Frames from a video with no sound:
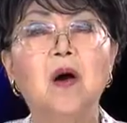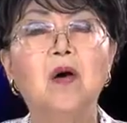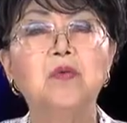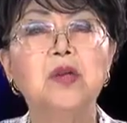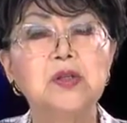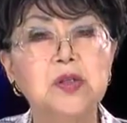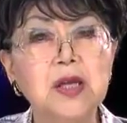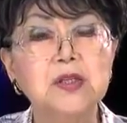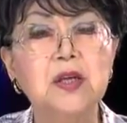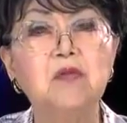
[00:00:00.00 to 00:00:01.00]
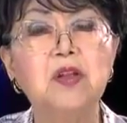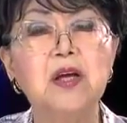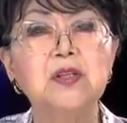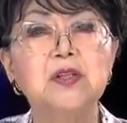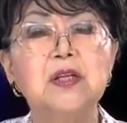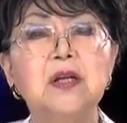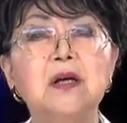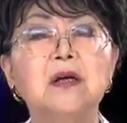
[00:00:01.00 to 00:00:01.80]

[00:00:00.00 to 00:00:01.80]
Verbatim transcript: of the sense evidence and,